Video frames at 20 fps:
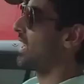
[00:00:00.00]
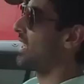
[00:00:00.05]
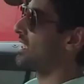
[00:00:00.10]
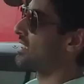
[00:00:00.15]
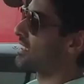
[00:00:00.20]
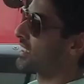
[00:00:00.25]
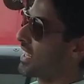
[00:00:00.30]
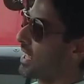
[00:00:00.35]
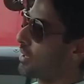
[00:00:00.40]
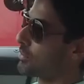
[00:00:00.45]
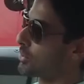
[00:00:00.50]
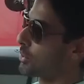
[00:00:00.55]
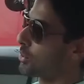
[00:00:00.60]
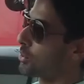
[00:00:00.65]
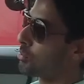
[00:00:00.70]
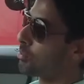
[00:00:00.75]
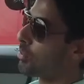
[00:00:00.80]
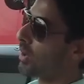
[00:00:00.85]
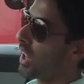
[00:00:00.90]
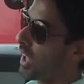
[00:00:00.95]
and it's an
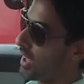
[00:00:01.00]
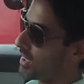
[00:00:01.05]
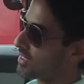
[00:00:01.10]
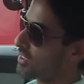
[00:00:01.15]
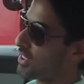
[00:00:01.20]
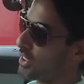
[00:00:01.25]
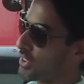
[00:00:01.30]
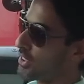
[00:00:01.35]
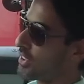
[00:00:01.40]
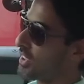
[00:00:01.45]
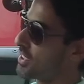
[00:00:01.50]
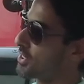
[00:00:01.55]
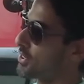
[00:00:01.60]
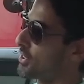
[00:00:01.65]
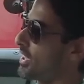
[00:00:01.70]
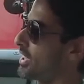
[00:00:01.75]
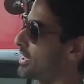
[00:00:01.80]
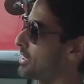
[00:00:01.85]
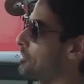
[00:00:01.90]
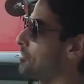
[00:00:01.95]
absolute blast on the
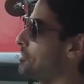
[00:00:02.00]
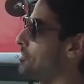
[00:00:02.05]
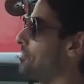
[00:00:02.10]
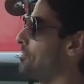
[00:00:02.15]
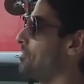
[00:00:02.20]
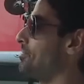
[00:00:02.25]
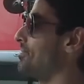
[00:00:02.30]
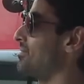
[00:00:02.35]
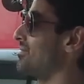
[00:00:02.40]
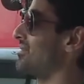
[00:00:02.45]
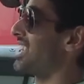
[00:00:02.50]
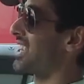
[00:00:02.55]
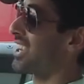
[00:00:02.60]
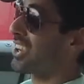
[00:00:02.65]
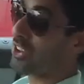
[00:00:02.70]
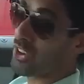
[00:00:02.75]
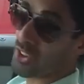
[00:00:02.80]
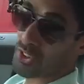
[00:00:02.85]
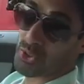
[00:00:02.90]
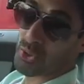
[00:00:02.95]
racetrack.
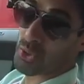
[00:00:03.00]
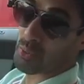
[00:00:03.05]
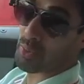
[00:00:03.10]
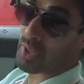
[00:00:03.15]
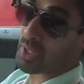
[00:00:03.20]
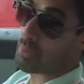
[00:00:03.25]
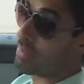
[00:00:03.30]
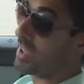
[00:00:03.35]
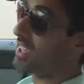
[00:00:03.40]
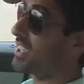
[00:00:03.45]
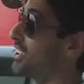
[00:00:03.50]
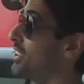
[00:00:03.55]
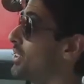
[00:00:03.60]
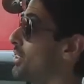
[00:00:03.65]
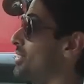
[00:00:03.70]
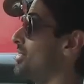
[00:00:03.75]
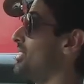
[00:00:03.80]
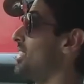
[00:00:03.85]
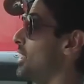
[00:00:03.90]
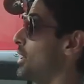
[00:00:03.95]
It'll cost you a pretty penny
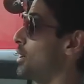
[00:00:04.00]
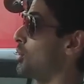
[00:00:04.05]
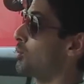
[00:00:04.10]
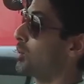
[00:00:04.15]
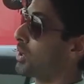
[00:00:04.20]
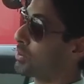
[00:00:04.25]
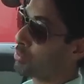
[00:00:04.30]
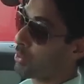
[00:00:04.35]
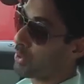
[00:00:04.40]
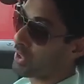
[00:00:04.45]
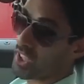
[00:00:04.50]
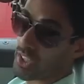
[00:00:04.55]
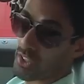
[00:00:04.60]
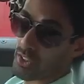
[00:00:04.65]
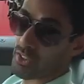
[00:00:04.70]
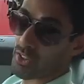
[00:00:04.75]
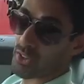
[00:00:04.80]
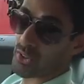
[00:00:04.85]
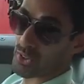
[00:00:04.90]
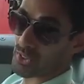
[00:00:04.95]
though, one point eight
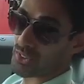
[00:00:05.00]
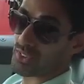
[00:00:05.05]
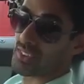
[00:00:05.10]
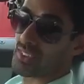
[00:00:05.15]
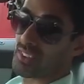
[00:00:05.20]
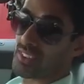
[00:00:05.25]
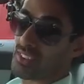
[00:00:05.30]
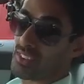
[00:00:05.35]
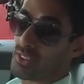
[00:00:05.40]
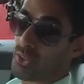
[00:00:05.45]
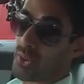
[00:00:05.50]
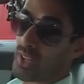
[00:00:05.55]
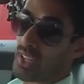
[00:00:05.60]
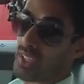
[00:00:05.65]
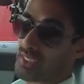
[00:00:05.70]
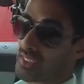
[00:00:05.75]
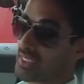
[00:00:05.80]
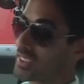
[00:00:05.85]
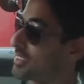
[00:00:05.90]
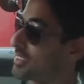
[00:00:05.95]
crores, no better.